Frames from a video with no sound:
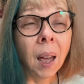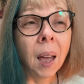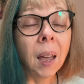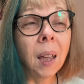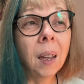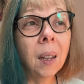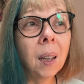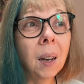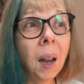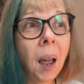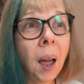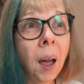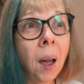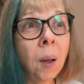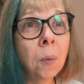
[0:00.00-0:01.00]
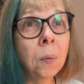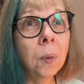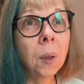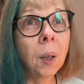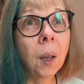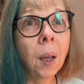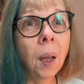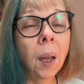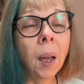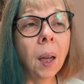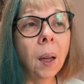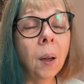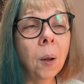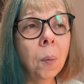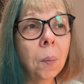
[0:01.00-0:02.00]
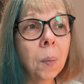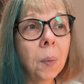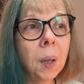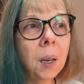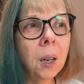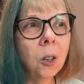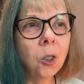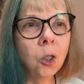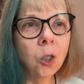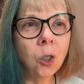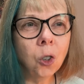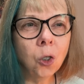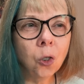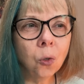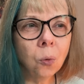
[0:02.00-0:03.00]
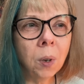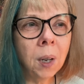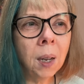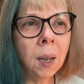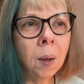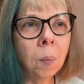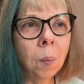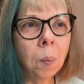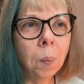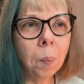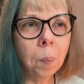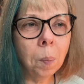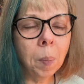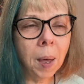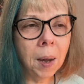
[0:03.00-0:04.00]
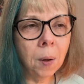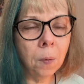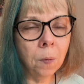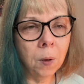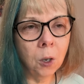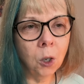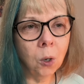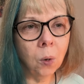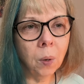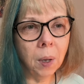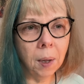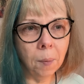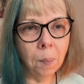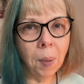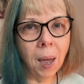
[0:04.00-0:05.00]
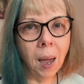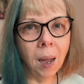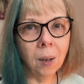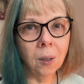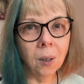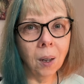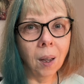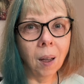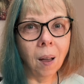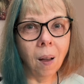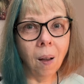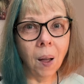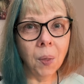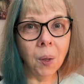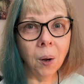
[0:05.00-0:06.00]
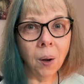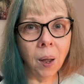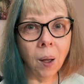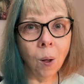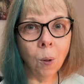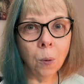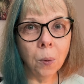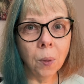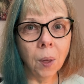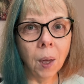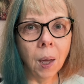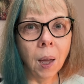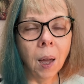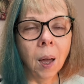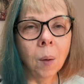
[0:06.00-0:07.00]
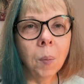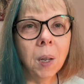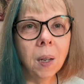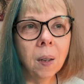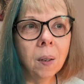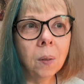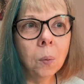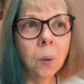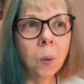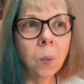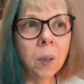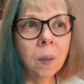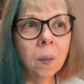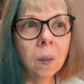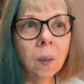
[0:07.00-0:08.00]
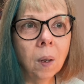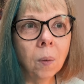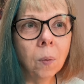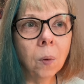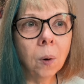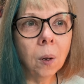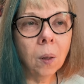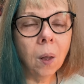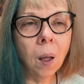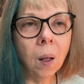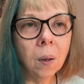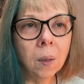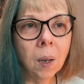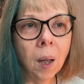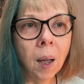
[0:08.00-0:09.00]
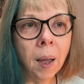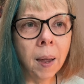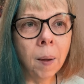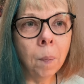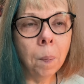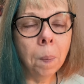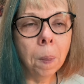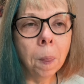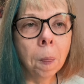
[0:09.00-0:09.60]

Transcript: it could have um, an extreme beneficial impact on their health. Because when we sit for a long time,